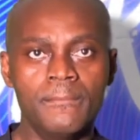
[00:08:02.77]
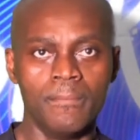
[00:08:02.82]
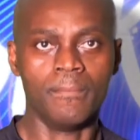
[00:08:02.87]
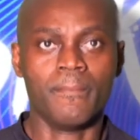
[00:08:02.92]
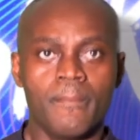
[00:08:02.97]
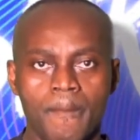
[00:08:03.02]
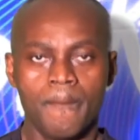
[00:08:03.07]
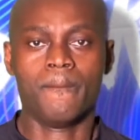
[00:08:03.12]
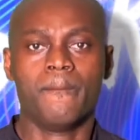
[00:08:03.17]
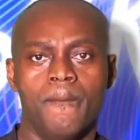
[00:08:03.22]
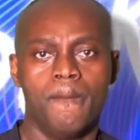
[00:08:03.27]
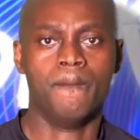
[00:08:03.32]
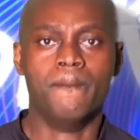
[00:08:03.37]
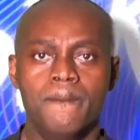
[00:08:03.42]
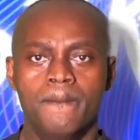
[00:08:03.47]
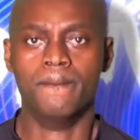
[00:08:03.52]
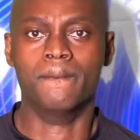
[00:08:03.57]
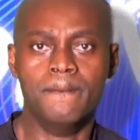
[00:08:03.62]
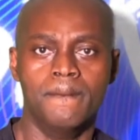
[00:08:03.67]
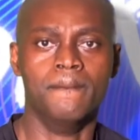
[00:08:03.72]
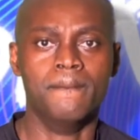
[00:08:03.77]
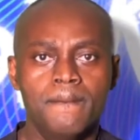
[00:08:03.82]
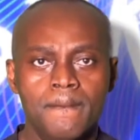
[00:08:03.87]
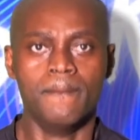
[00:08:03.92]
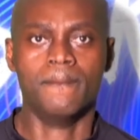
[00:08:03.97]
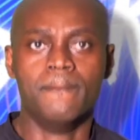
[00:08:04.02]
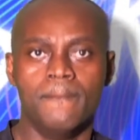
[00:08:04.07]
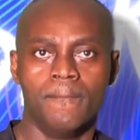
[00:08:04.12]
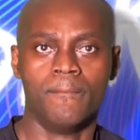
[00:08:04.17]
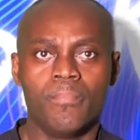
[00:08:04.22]
Now, that
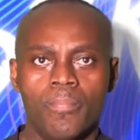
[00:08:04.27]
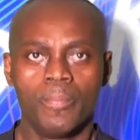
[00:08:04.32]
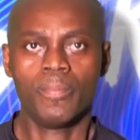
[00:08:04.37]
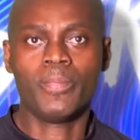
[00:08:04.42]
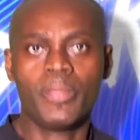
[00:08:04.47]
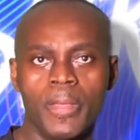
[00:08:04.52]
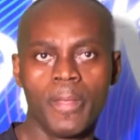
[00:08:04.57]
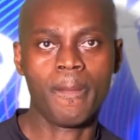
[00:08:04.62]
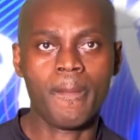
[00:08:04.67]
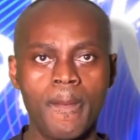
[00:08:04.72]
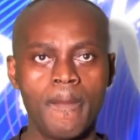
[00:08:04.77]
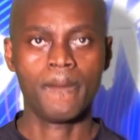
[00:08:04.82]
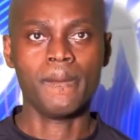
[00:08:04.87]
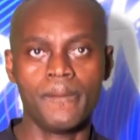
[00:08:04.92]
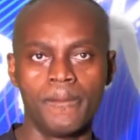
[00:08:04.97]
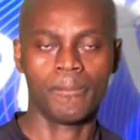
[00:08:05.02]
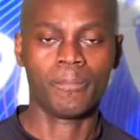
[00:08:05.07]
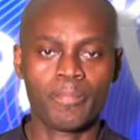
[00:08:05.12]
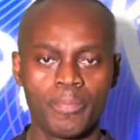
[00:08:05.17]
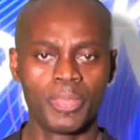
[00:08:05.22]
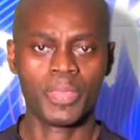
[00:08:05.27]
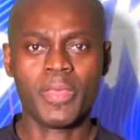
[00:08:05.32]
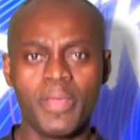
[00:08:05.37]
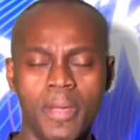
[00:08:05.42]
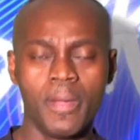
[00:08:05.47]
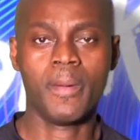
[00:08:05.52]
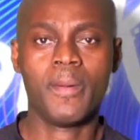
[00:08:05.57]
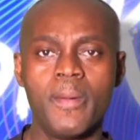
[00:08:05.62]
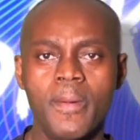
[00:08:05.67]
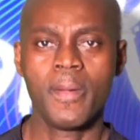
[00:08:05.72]
being said, for
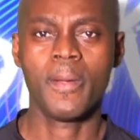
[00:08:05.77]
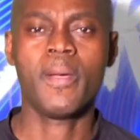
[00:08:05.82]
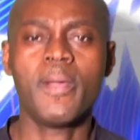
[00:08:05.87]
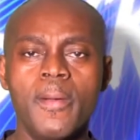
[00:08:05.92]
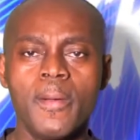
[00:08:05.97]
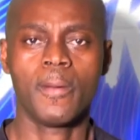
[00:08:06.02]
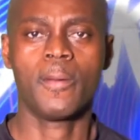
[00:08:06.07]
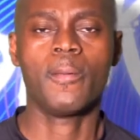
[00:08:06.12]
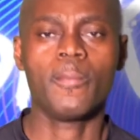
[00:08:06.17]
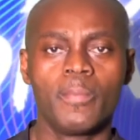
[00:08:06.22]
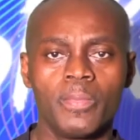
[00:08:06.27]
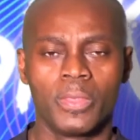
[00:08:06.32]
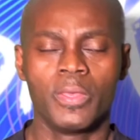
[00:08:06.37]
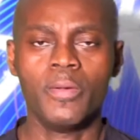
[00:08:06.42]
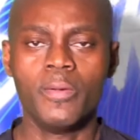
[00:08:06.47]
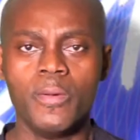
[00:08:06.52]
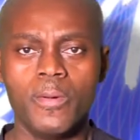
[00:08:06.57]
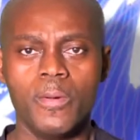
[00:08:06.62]
you to get the most benefit